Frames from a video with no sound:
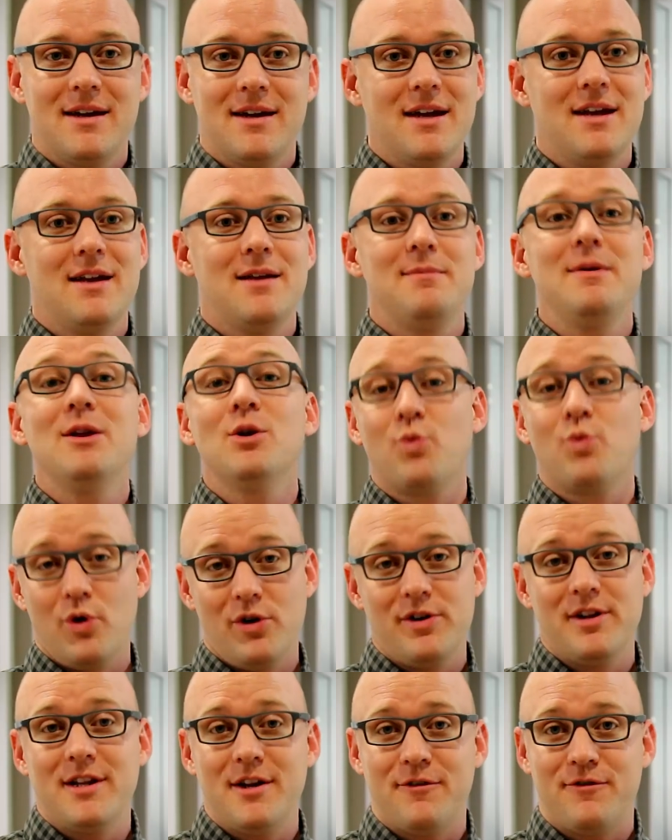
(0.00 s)
can mean a
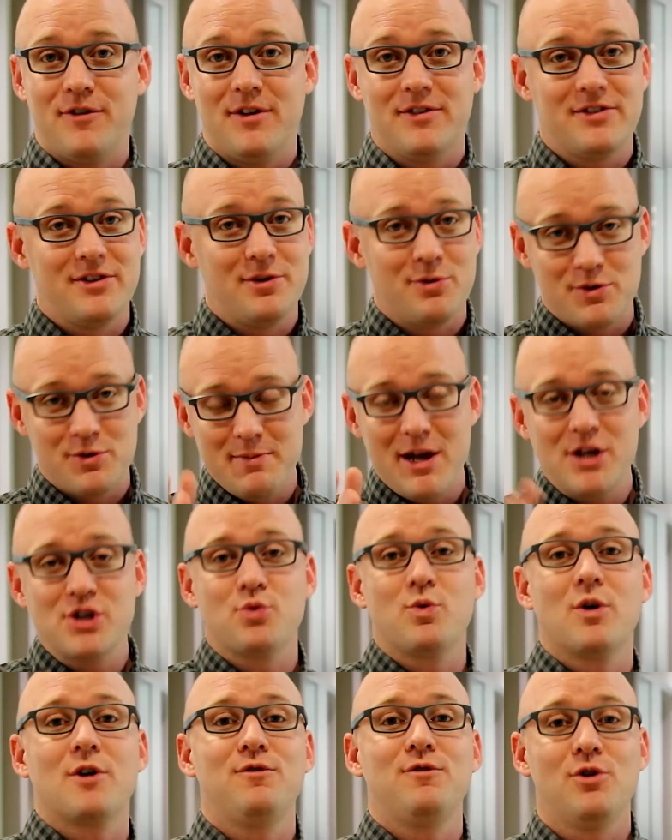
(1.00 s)
world of difference, and there was major
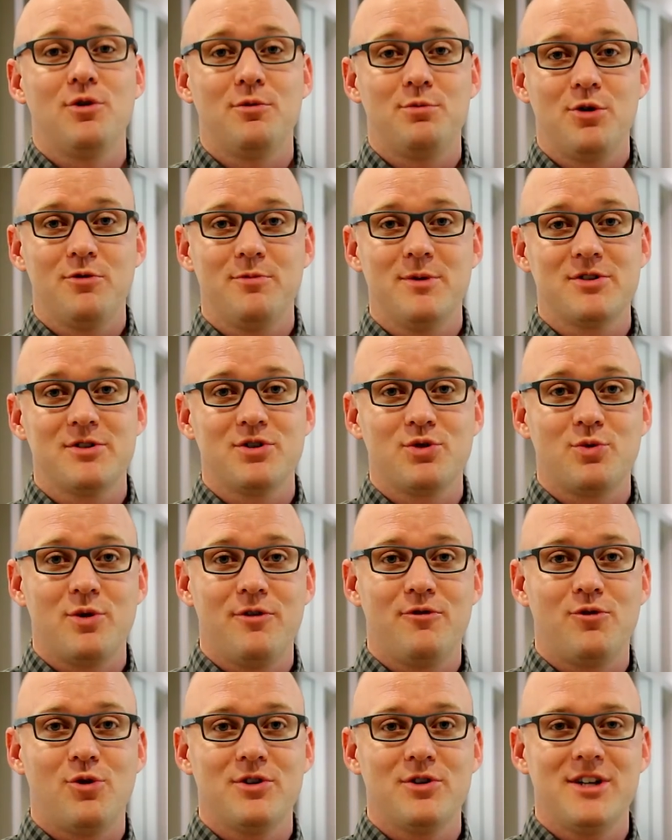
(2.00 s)
workflow improvements in
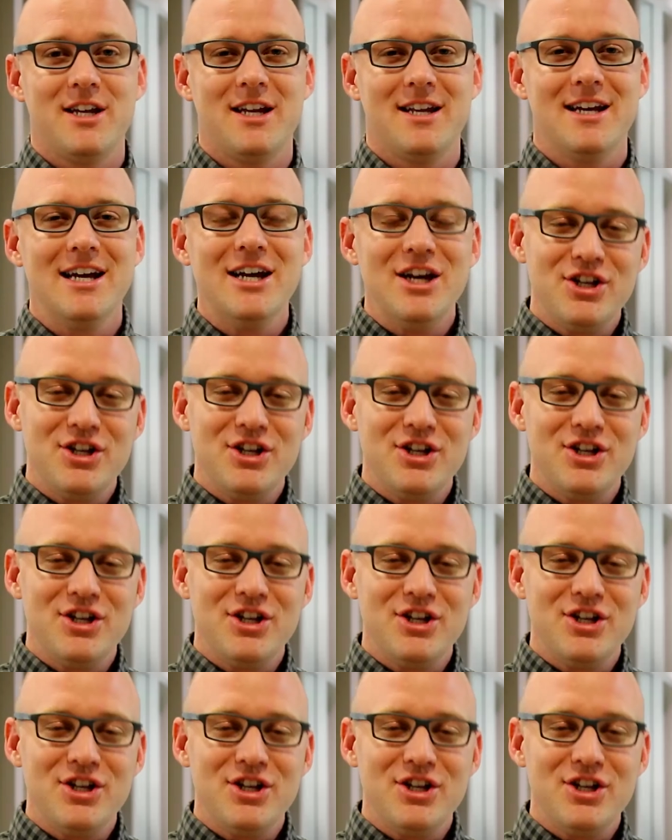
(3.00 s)
2014.